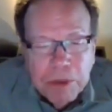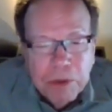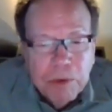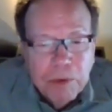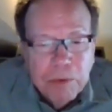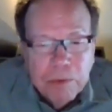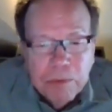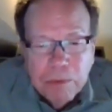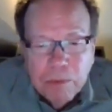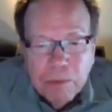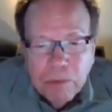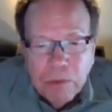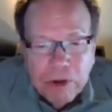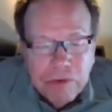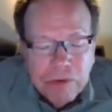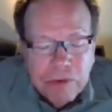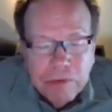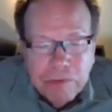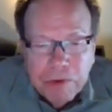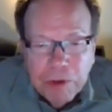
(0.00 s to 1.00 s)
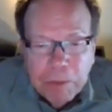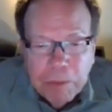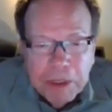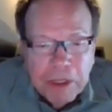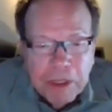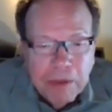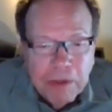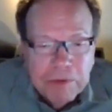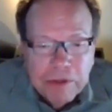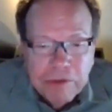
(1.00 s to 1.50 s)
who watched the film and
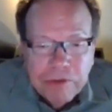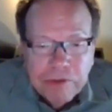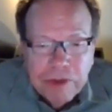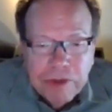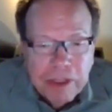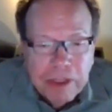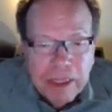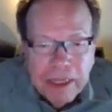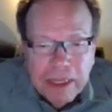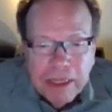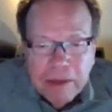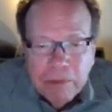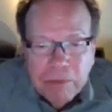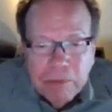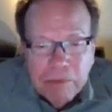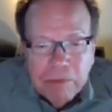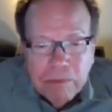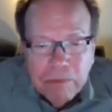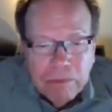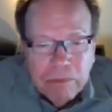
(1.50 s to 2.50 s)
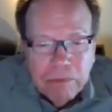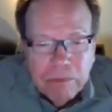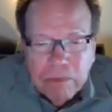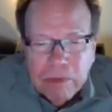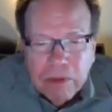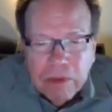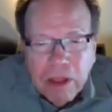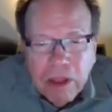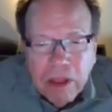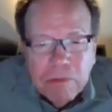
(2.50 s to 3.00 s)
loved it said they
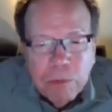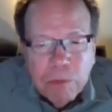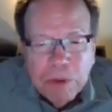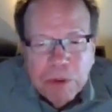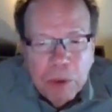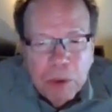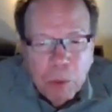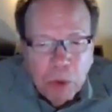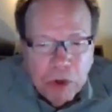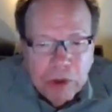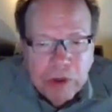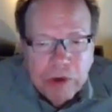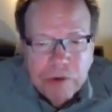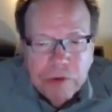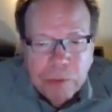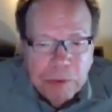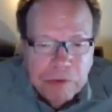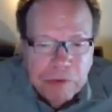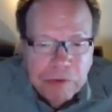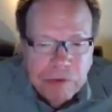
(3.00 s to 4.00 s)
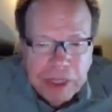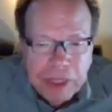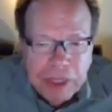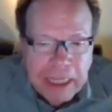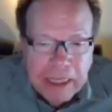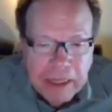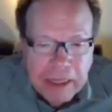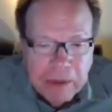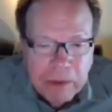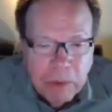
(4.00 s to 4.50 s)
loved when the workers were
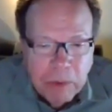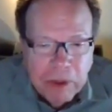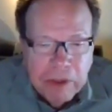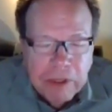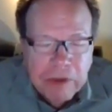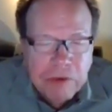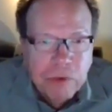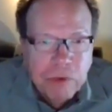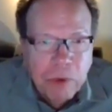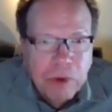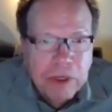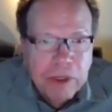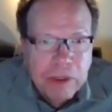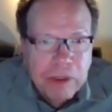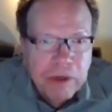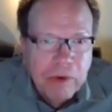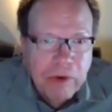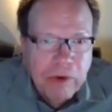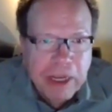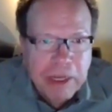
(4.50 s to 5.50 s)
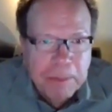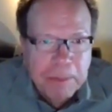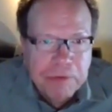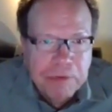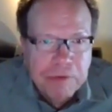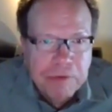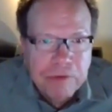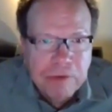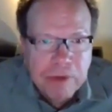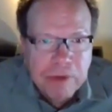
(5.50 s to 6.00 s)
singing while they sorted the
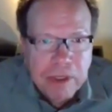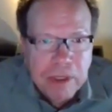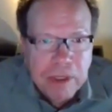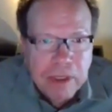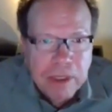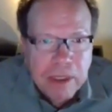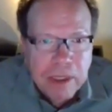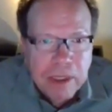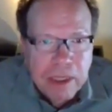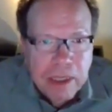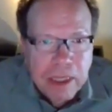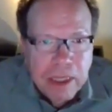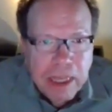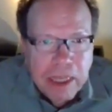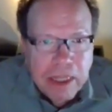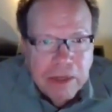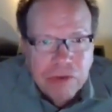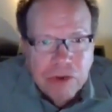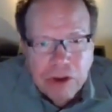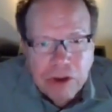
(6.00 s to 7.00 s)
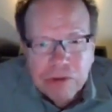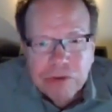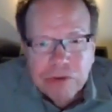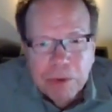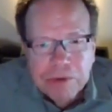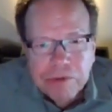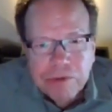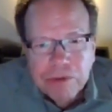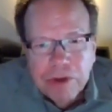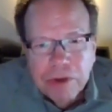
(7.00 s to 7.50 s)
grapes. And she also
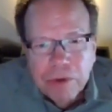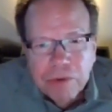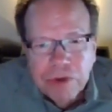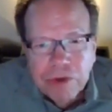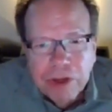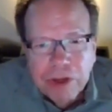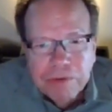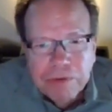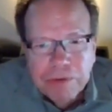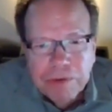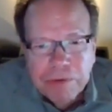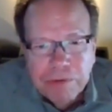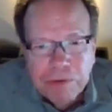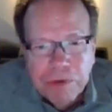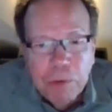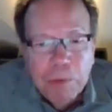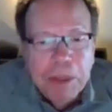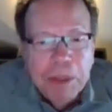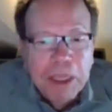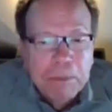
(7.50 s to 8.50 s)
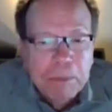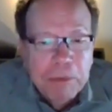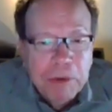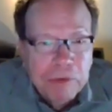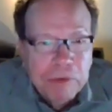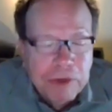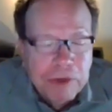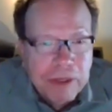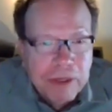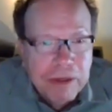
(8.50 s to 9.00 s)
wants to know, Jeff, if you make
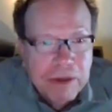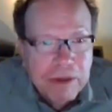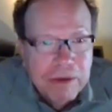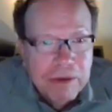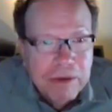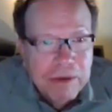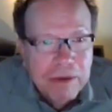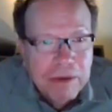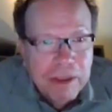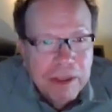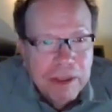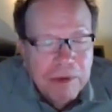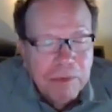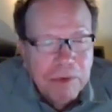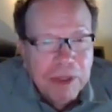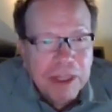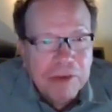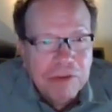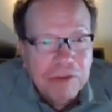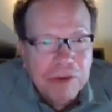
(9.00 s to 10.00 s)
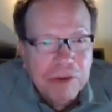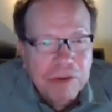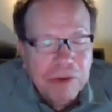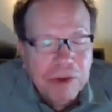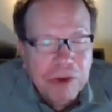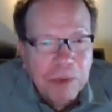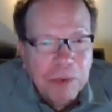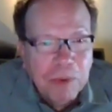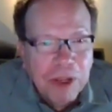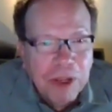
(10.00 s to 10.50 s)
music in relation
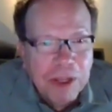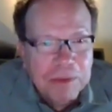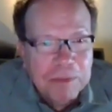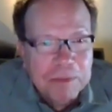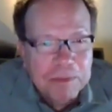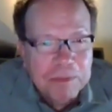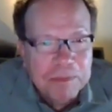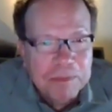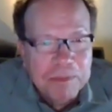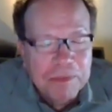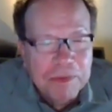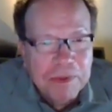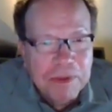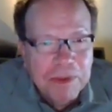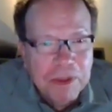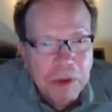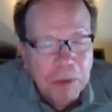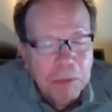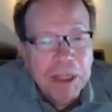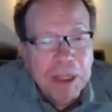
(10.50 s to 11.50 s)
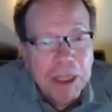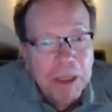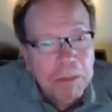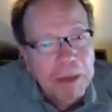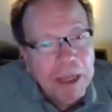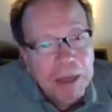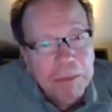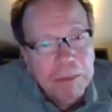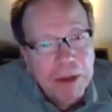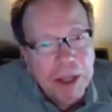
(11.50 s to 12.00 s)
to your wine. Do you play the
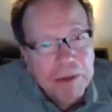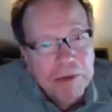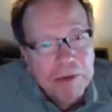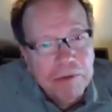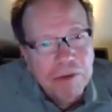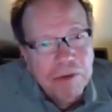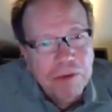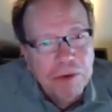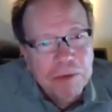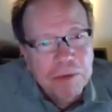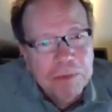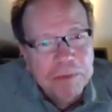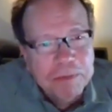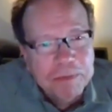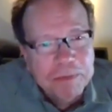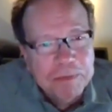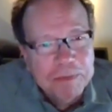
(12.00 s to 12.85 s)
bagpipes too?